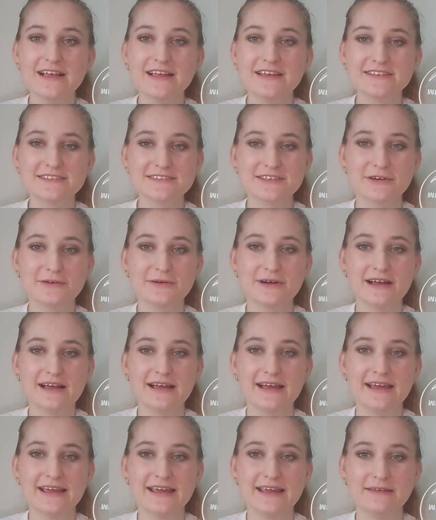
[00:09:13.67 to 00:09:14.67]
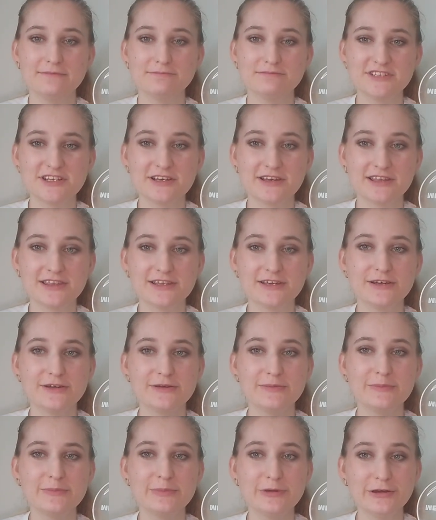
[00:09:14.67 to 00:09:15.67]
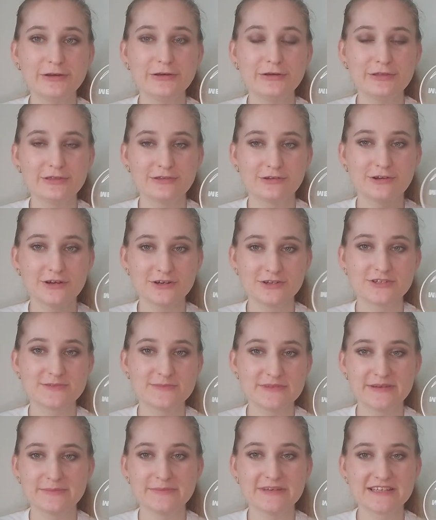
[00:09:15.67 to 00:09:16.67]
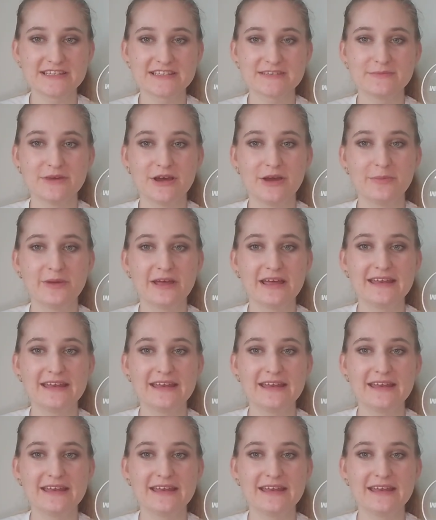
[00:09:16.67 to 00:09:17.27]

So I took them both, crushed them up, mixed them up,